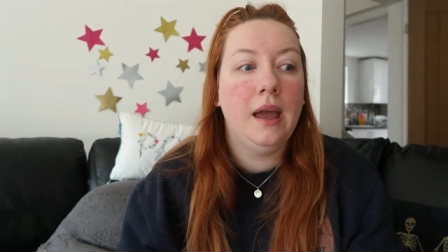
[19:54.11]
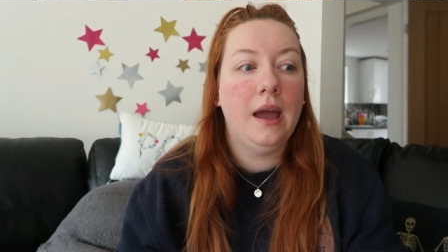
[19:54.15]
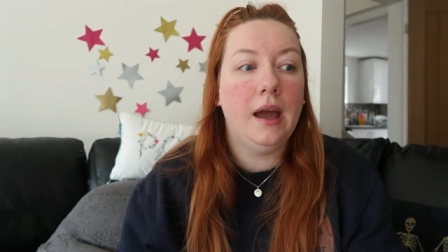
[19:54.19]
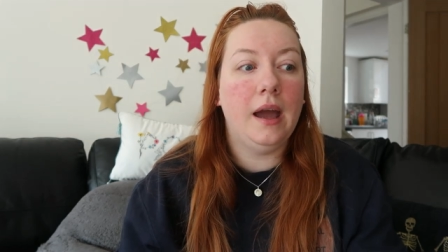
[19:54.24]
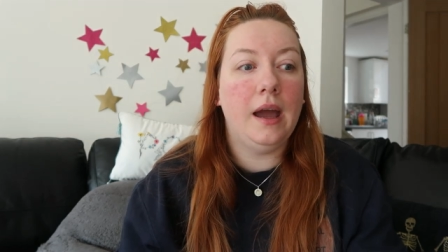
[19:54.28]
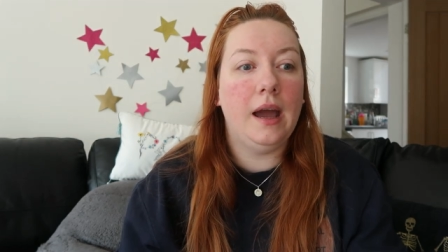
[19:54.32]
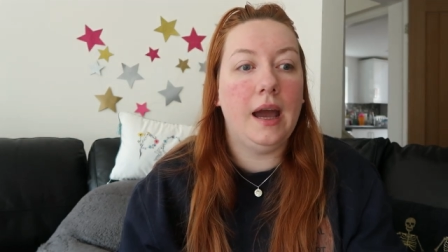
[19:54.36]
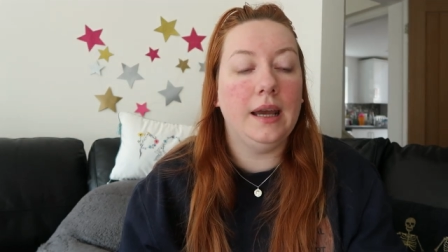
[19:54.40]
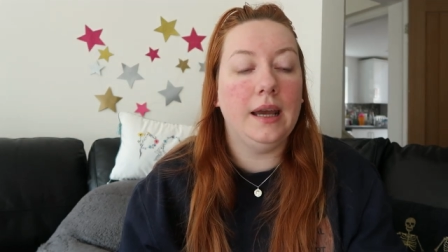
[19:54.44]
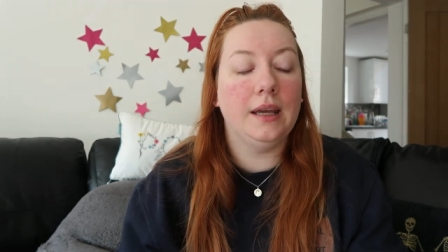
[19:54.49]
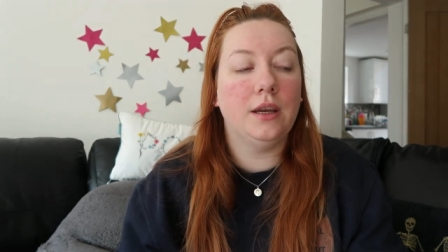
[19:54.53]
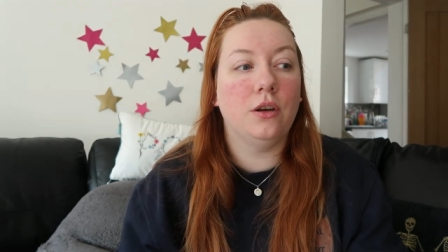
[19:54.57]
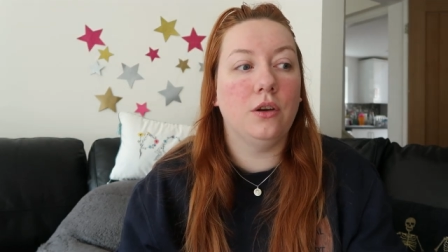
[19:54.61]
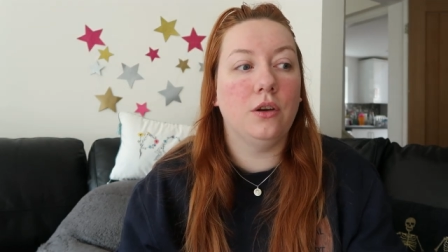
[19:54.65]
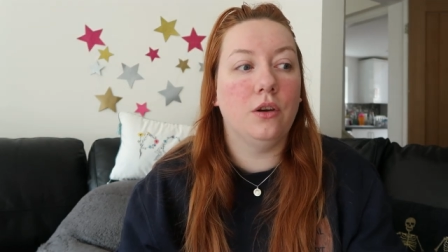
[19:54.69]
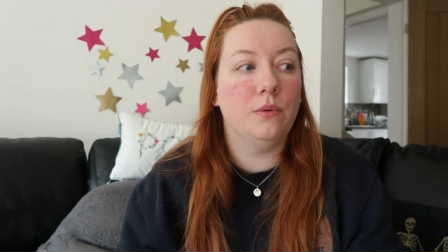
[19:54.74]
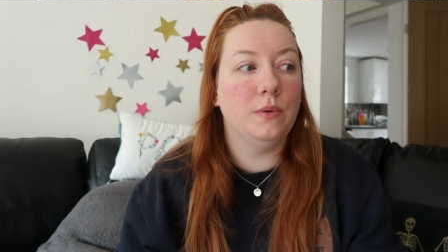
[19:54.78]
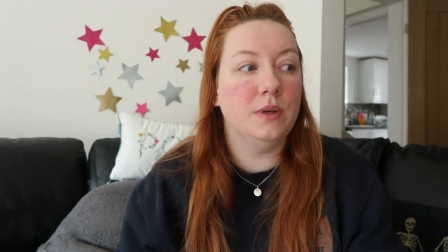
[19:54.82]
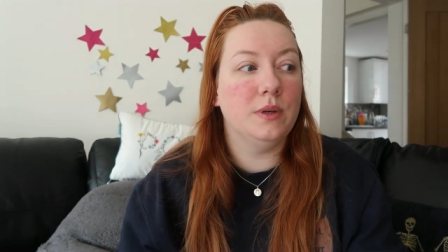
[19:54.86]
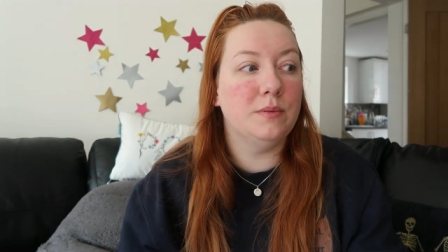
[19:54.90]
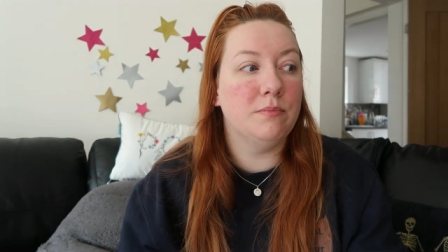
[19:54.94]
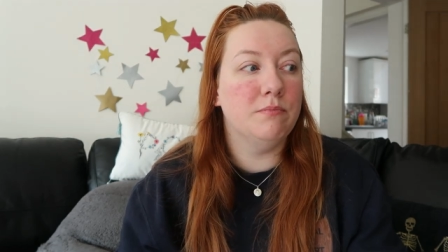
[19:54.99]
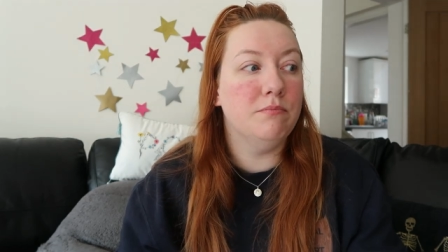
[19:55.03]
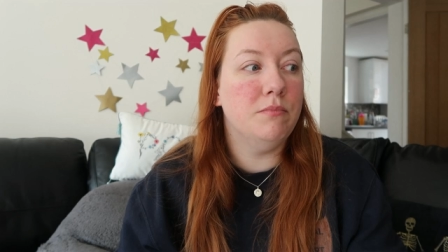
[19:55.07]
Uh, I can
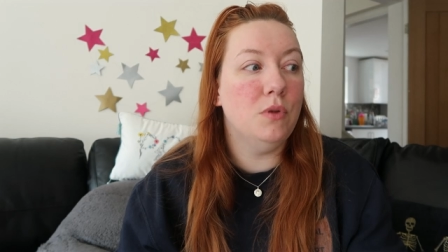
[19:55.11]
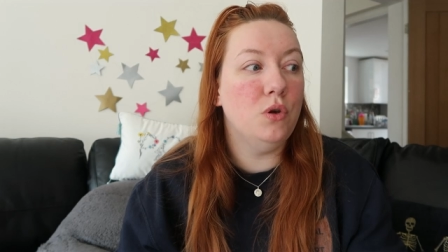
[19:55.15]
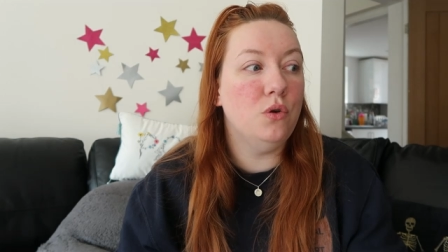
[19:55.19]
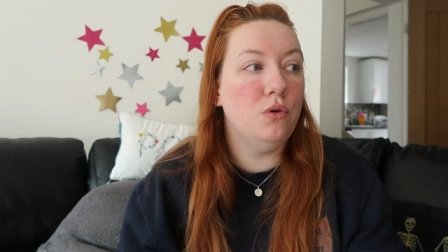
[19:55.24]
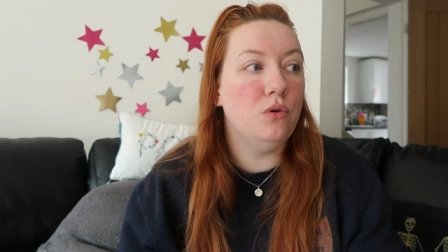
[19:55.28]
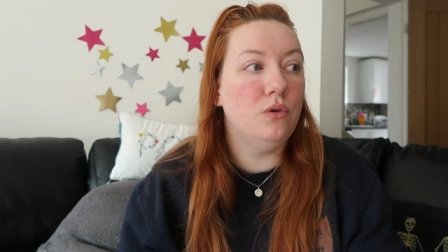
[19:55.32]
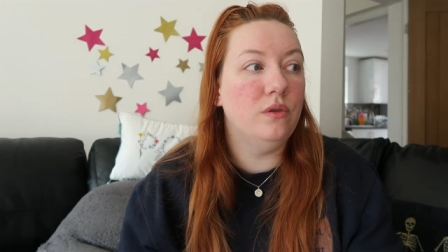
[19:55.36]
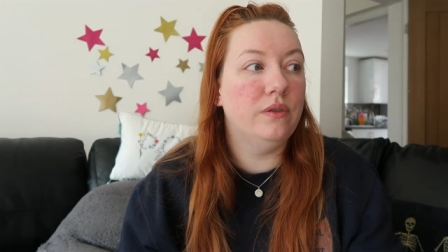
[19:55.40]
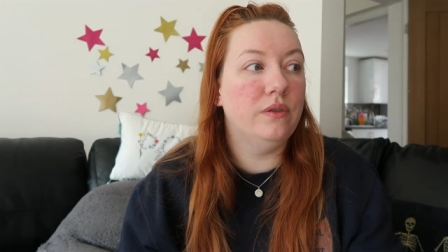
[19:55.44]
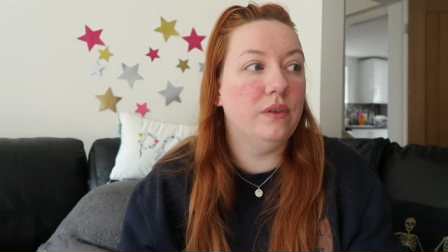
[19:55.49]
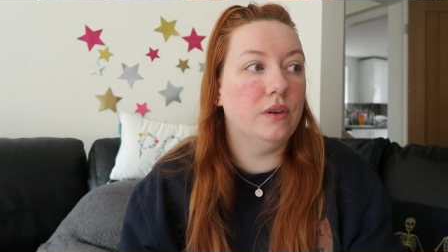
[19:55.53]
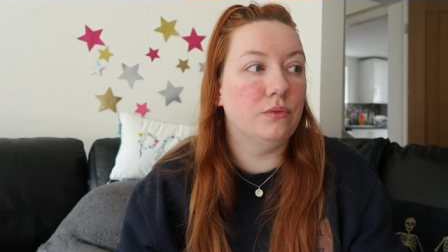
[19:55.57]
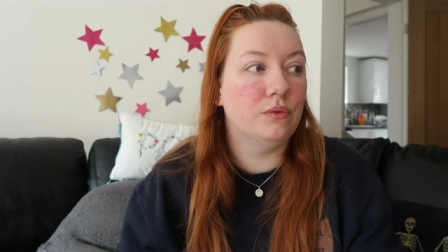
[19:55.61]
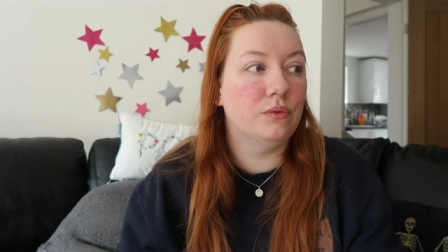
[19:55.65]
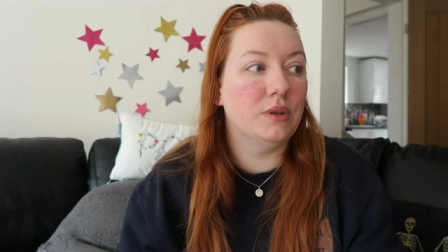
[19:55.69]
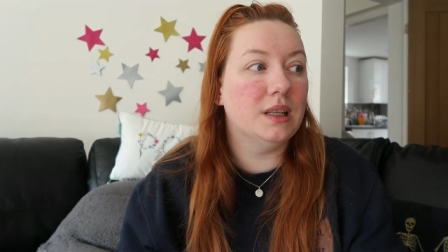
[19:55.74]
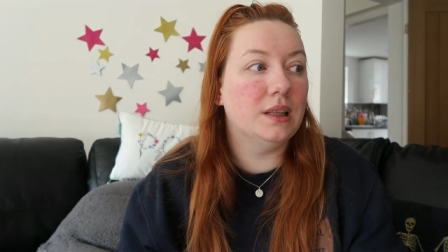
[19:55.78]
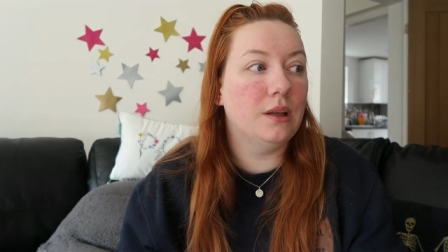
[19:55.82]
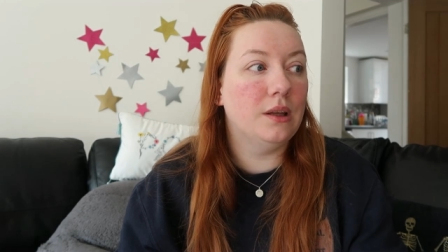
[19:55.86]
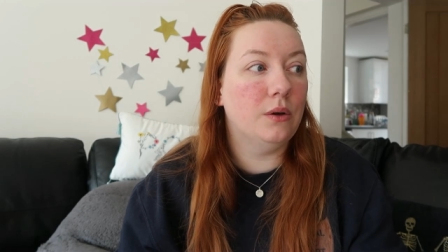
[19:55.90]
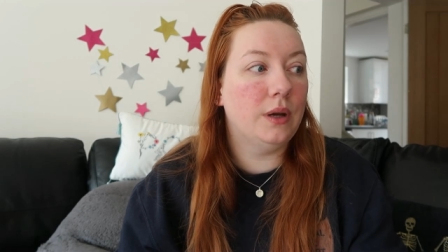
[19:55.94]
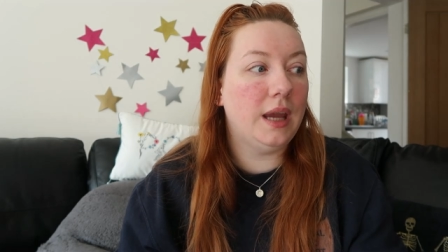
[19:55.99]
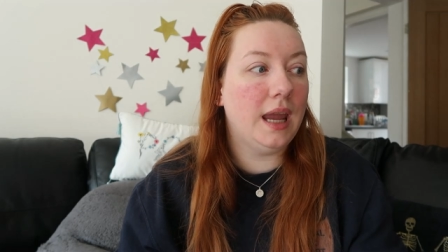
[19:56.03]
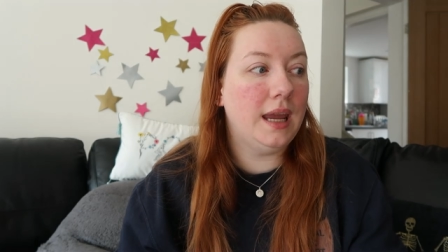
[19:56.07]
always move,
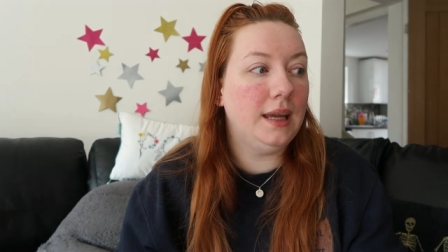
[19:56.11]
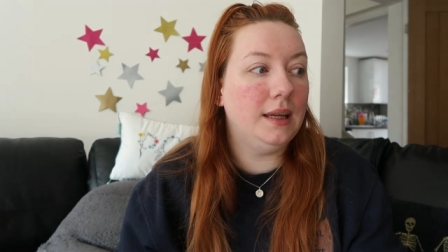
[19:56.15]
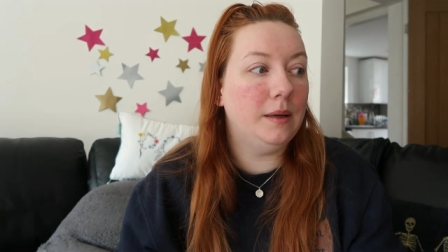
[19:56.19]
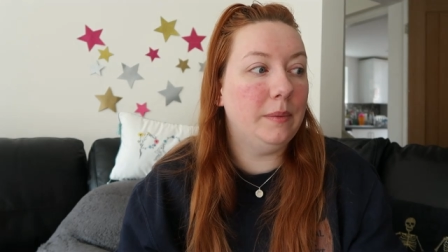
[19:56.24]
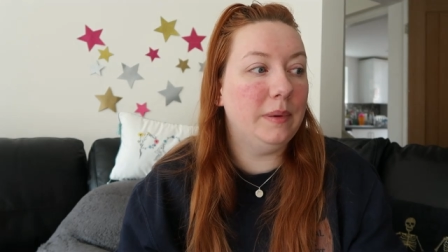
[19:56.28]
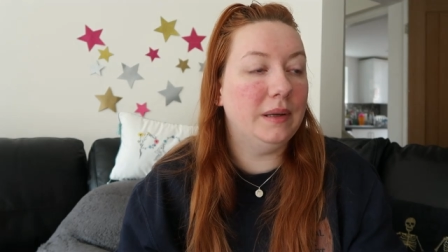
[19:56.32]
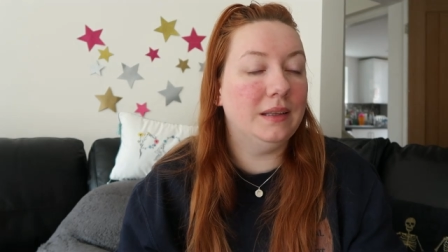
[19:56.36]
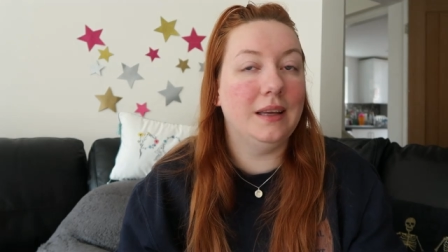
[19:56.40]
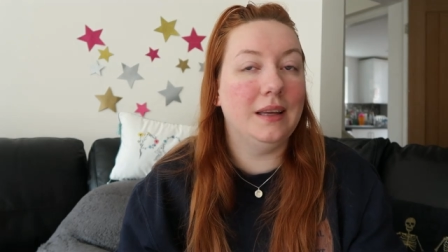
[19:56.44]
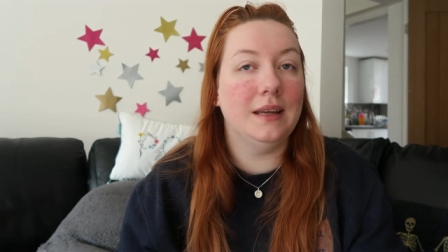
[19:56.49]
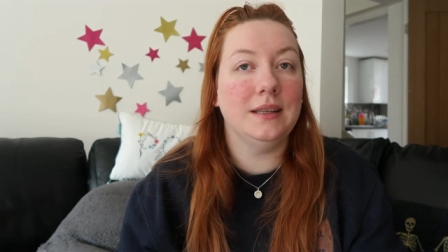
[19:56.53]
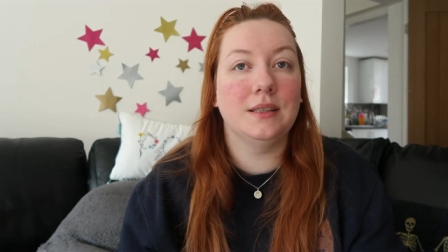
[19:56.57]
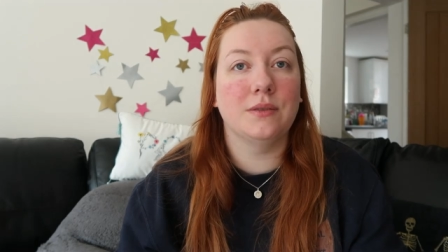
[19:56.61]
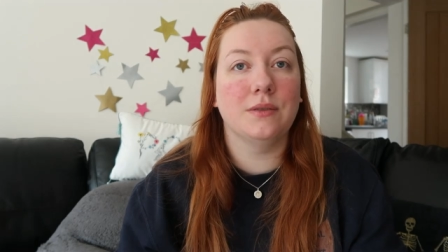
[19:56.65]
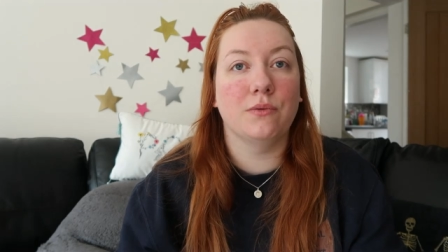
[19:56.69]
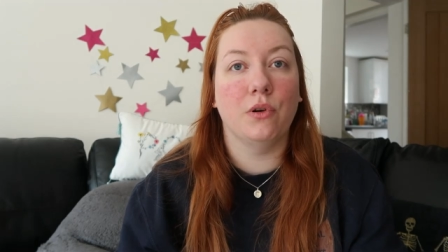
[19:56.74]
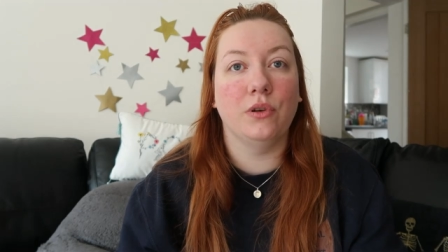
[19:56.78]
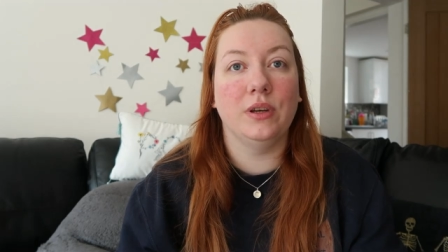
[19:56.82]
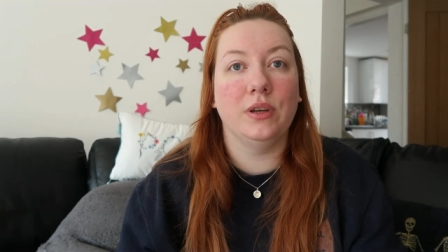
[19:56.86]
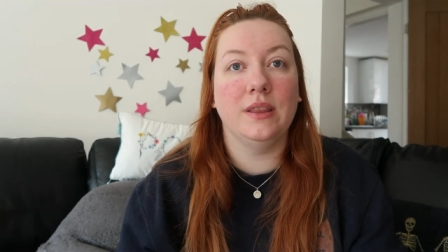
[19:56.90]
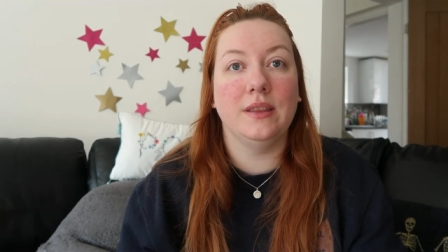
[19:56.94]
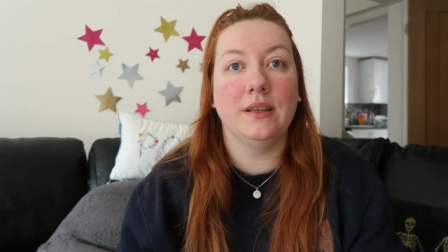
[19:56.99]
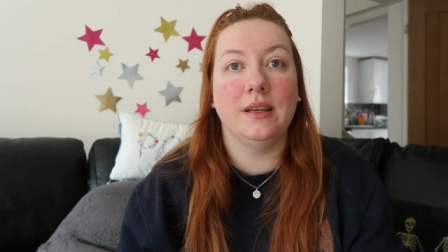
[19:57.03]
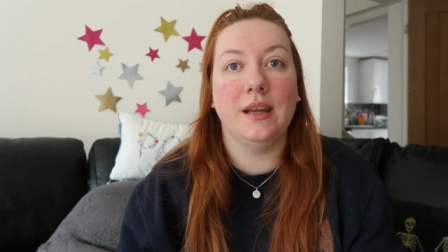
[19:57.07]
relocate a bit later
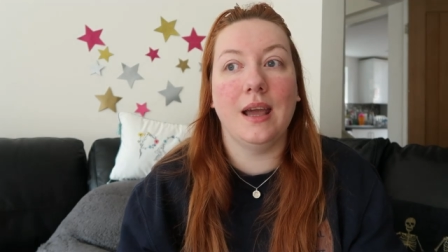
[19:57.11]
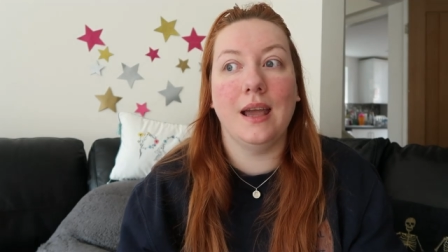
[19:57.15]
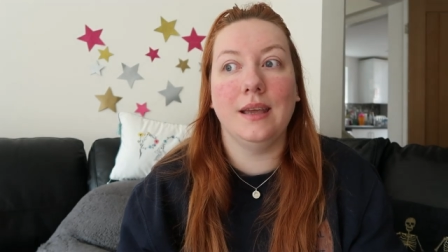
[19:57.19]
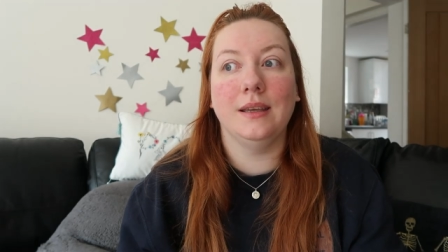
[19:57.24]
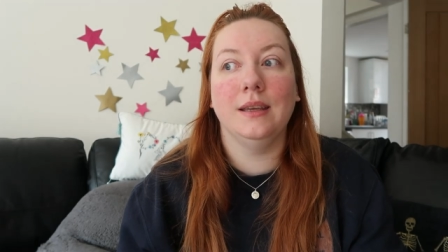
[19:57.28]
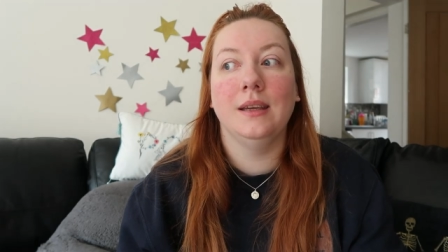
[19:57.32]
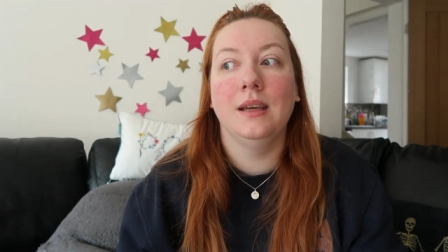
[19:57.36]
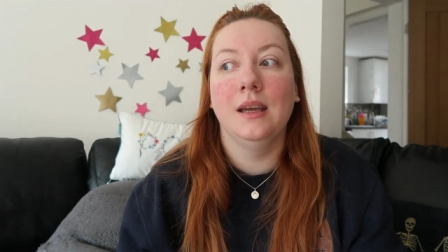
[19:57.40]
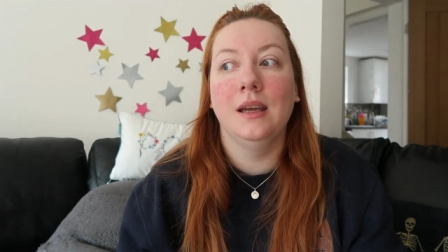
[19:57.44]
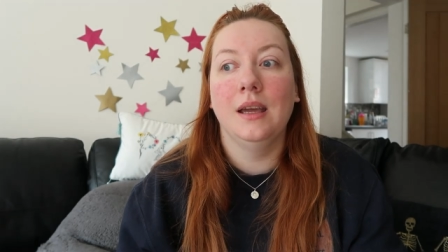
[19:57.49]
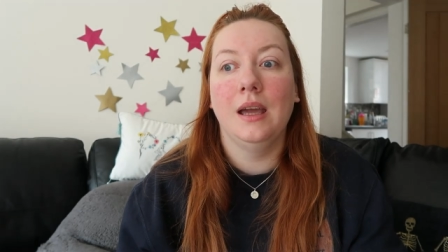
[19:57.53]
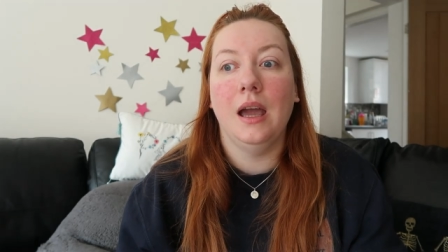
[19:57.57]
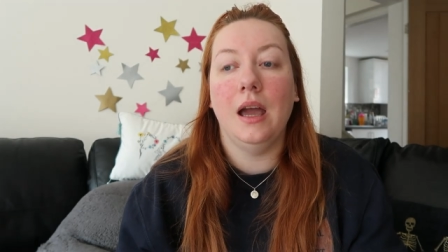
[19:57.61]
on in the day.